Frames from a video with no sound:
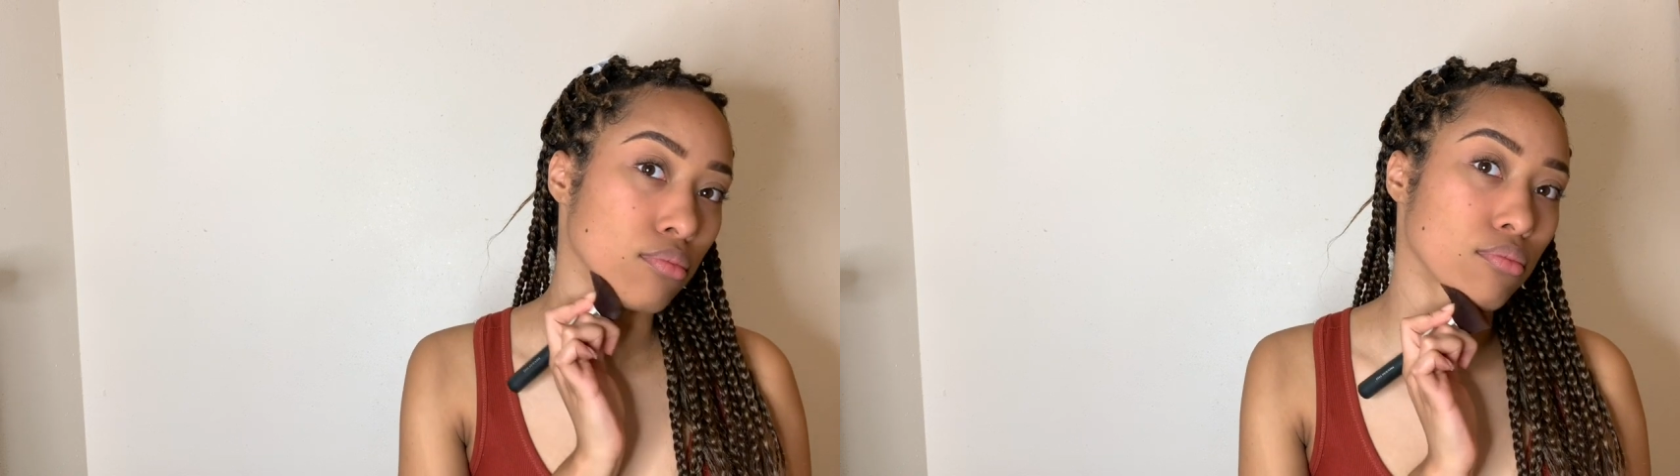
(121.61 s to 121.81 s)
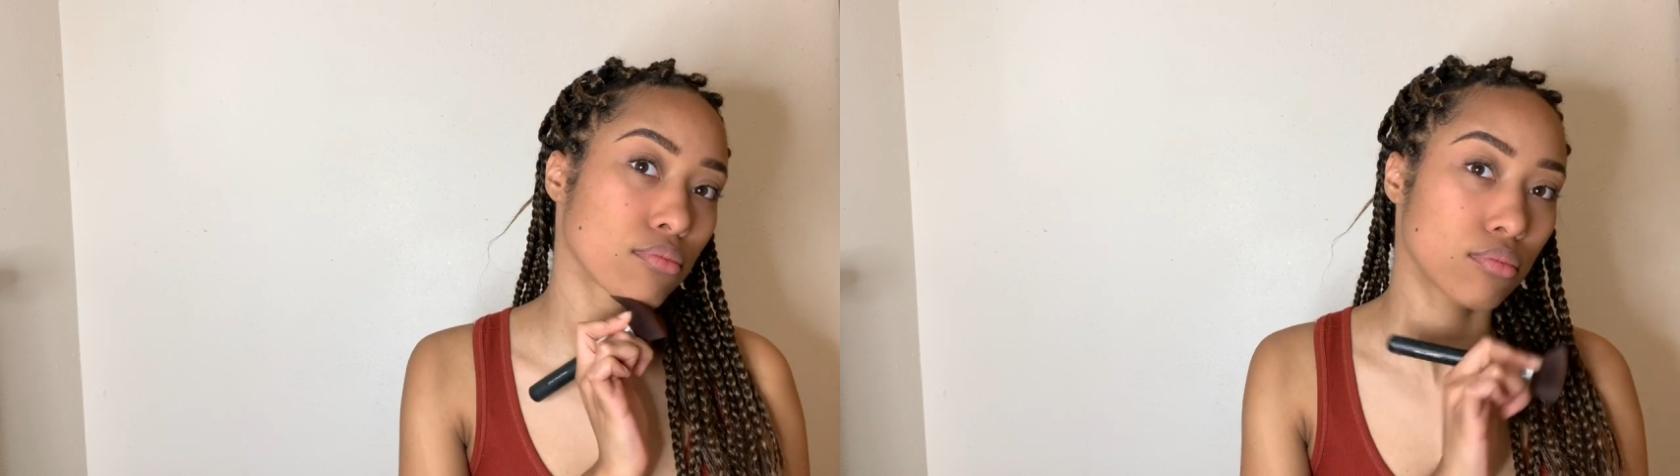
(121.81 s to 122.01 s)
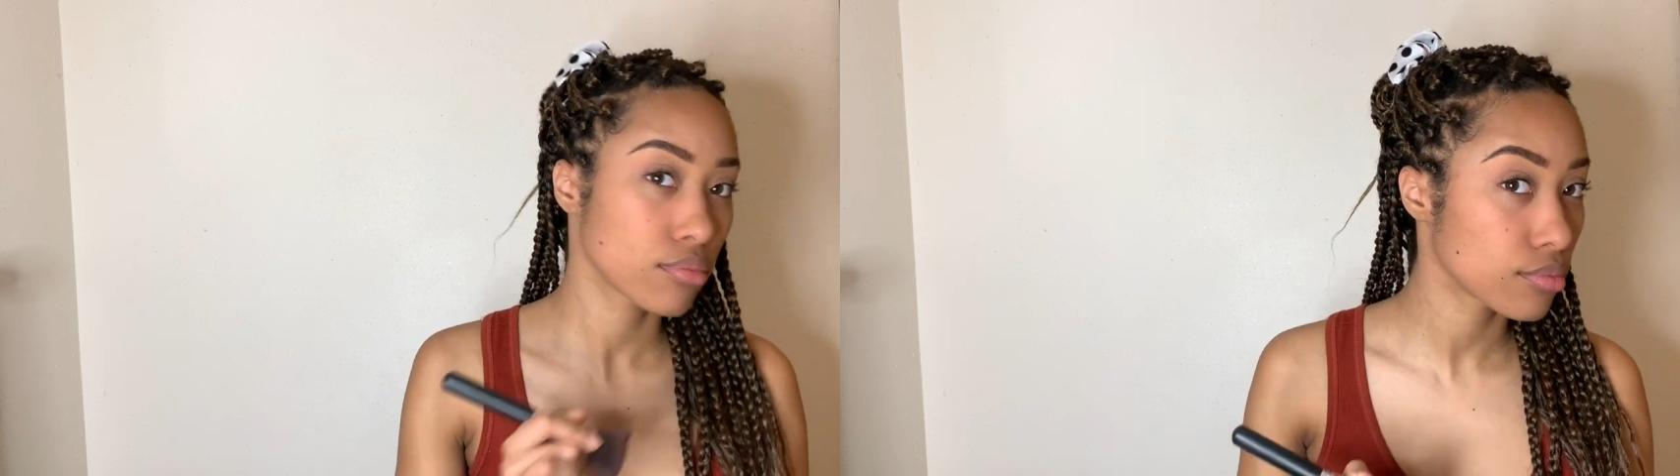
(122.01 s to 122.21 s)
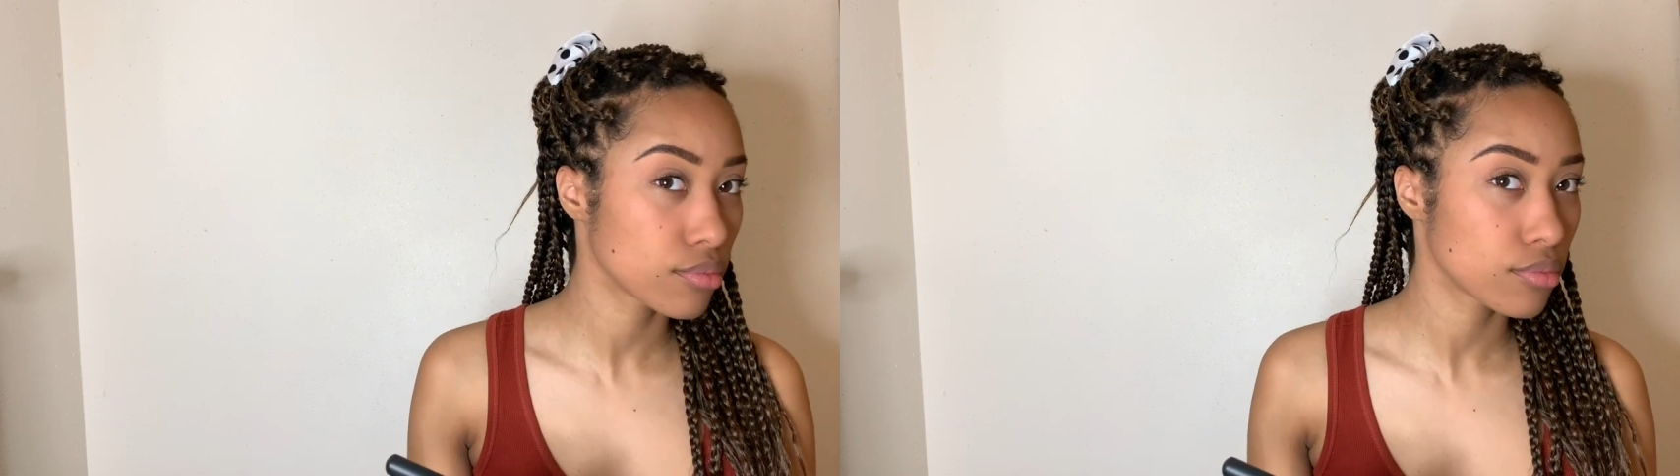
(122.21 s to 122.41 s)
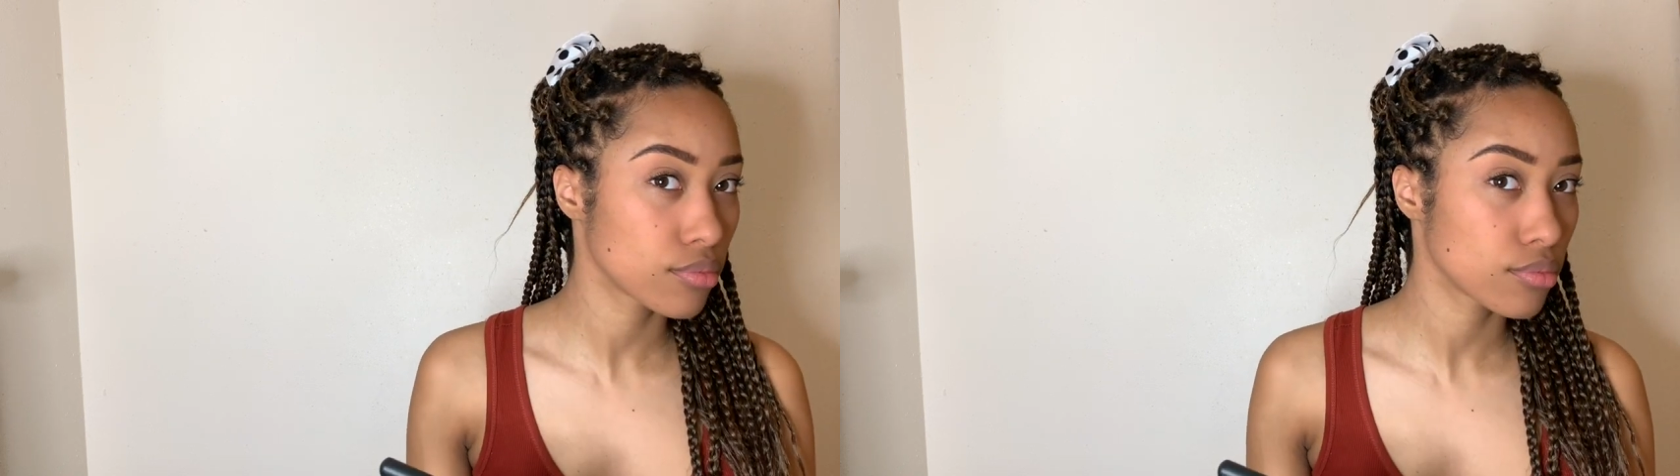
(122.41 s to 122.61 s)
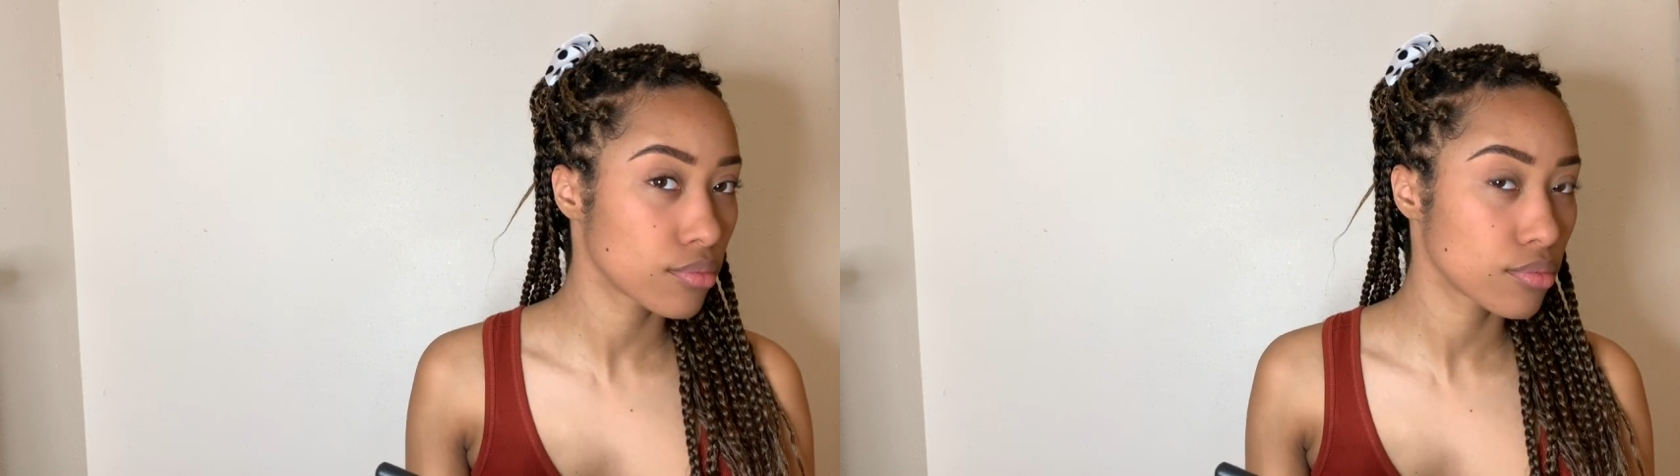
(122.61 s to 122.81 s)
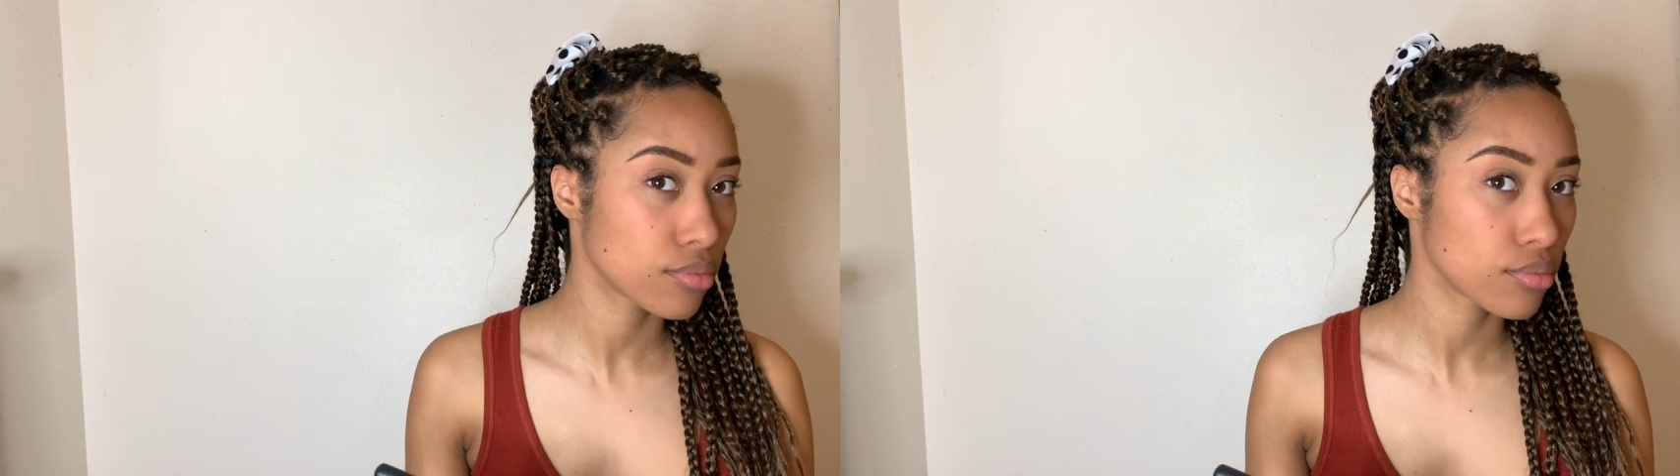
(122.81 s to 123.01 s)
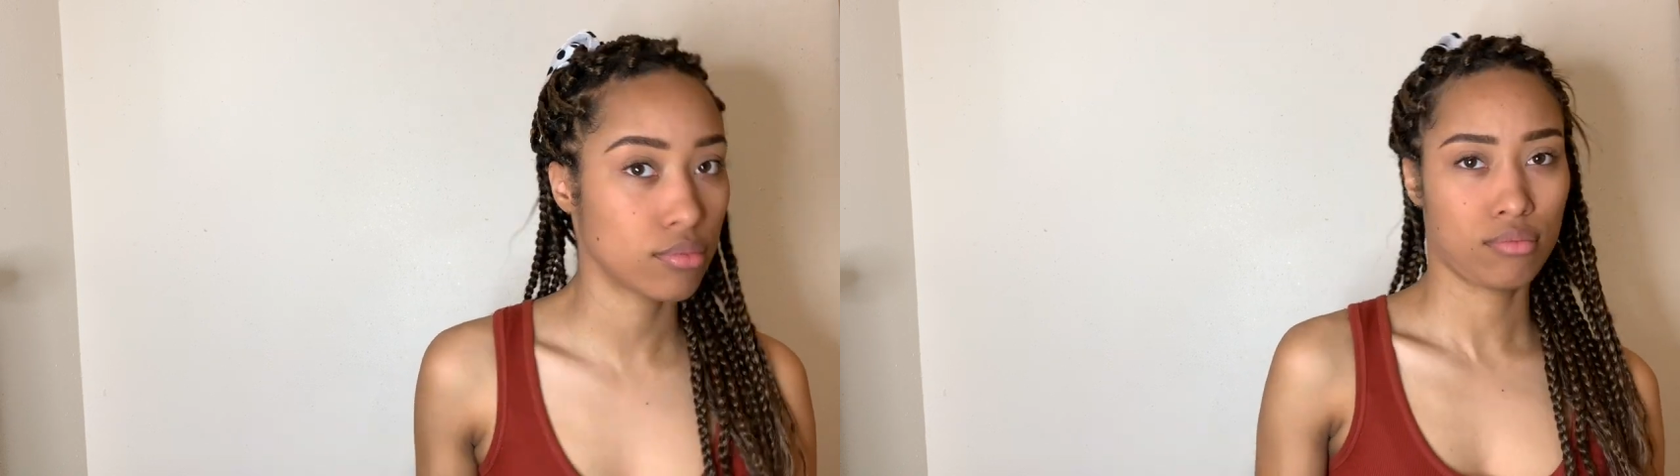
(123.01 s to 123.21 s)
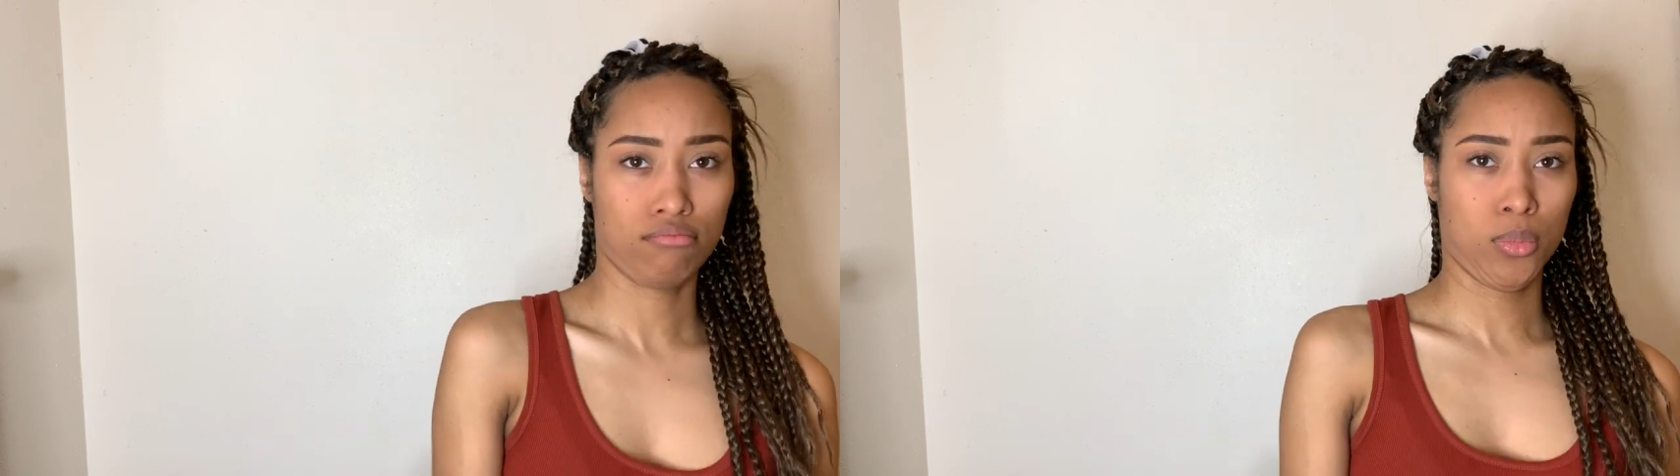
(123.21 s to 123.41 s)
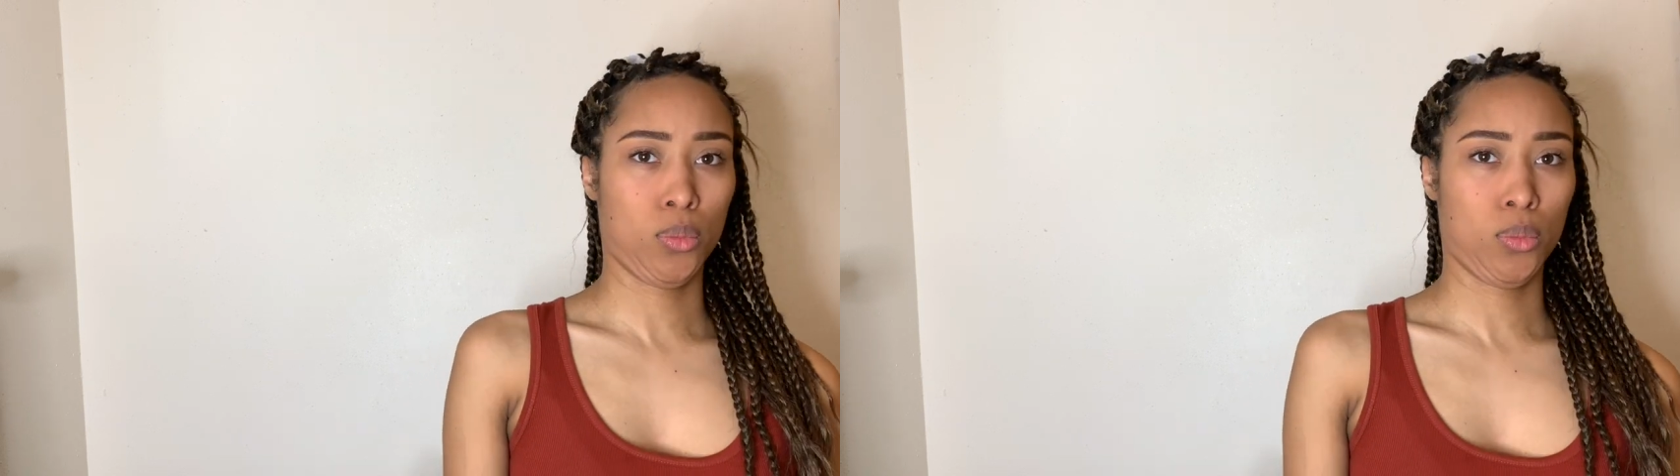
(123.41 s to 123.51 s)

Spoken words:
My face is a lot